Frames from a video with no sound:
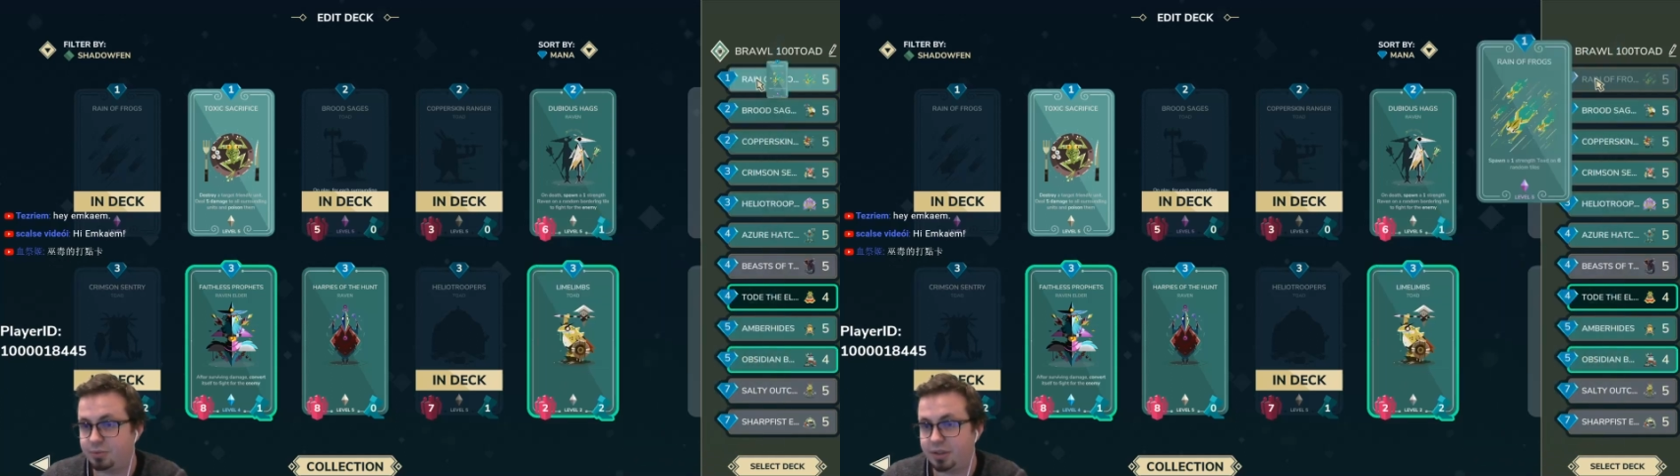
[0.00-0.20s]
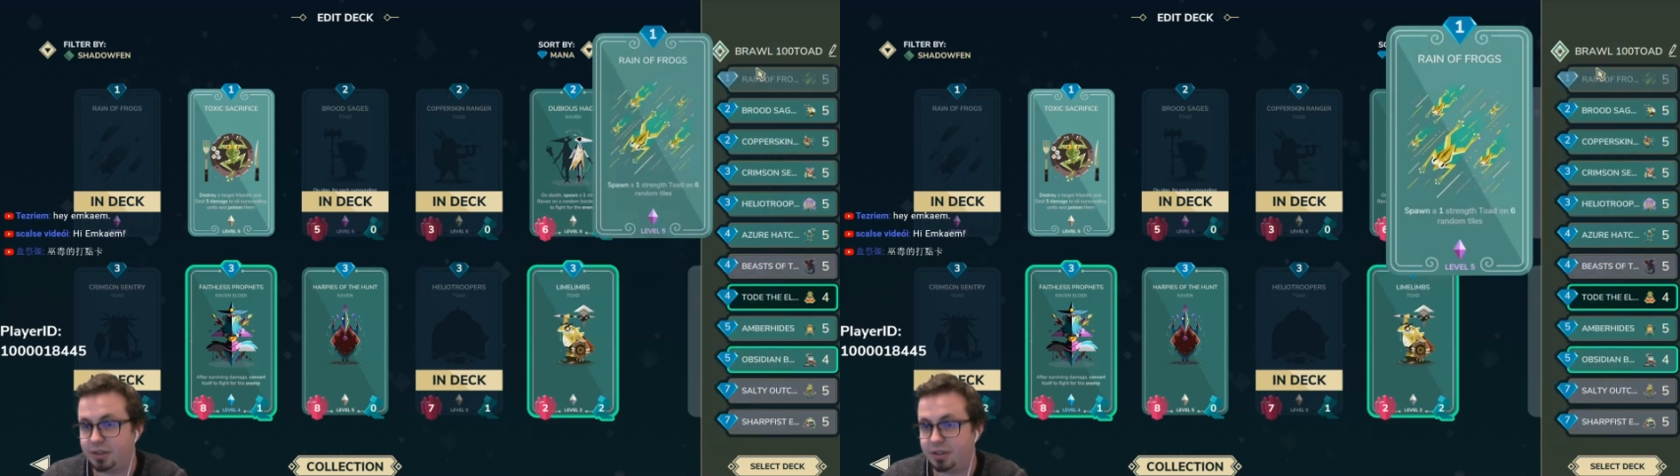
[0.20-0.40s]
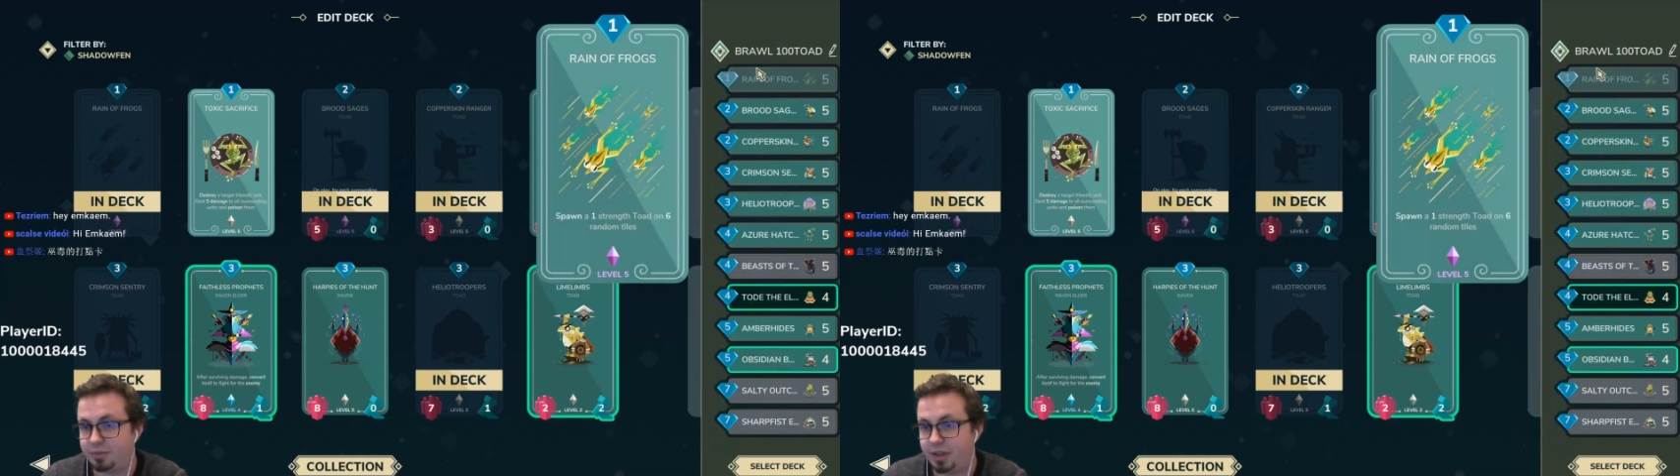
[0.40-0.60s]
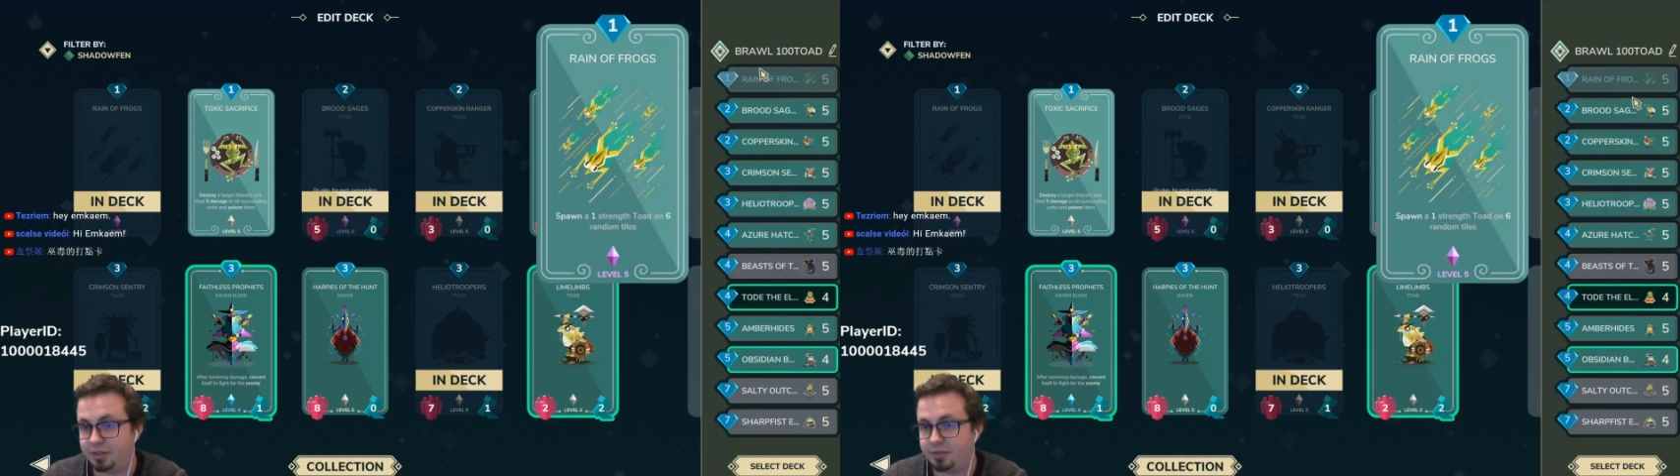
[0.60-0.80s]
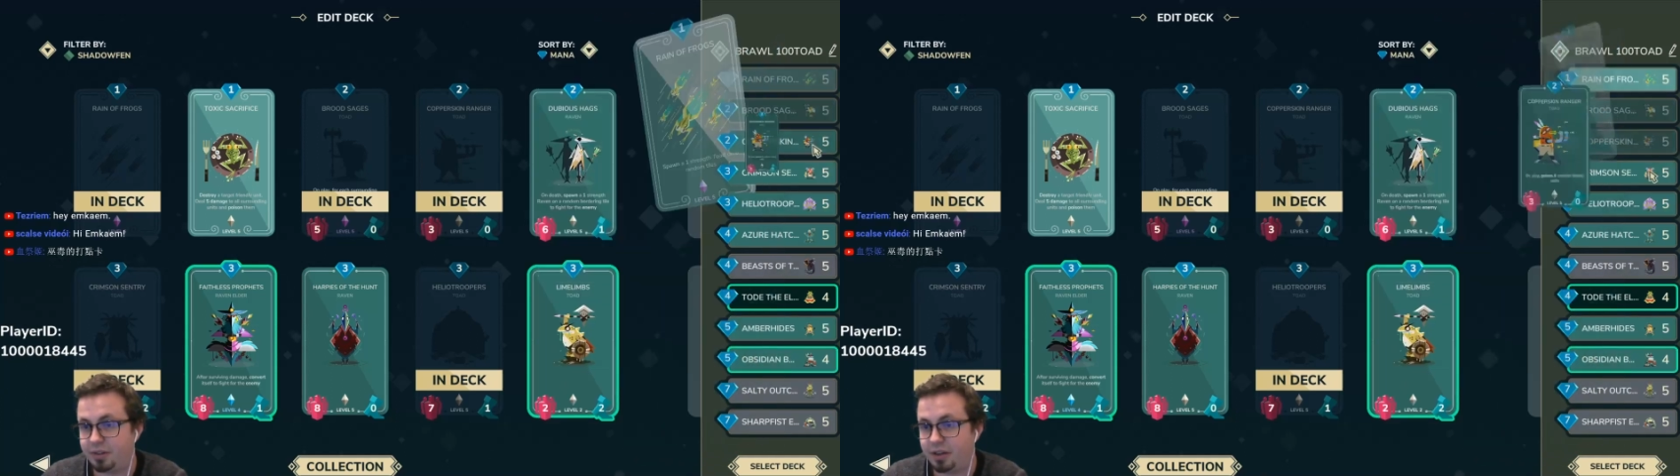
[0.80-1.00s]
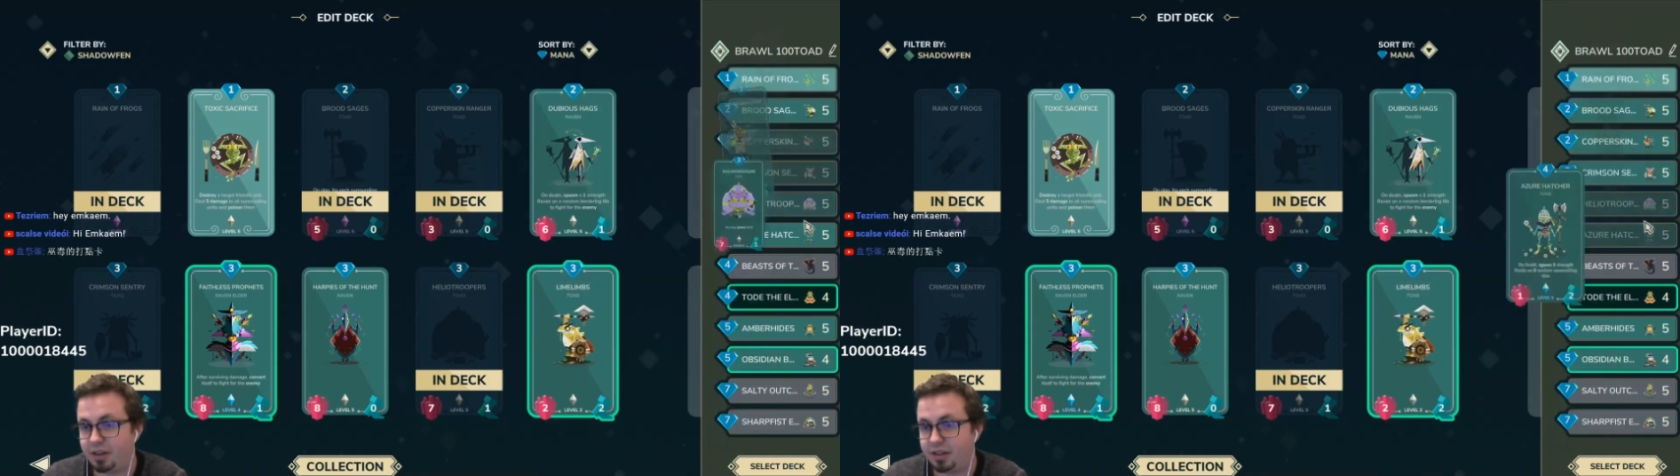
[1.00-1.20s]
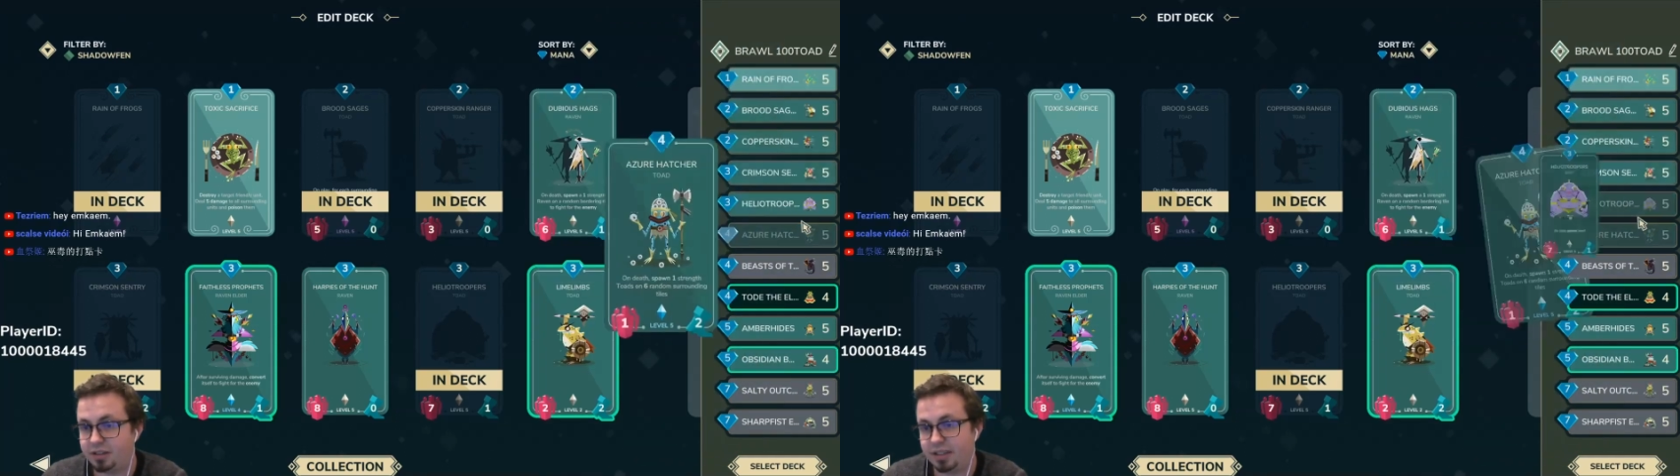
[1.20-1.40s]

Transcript: with Rain of Frogs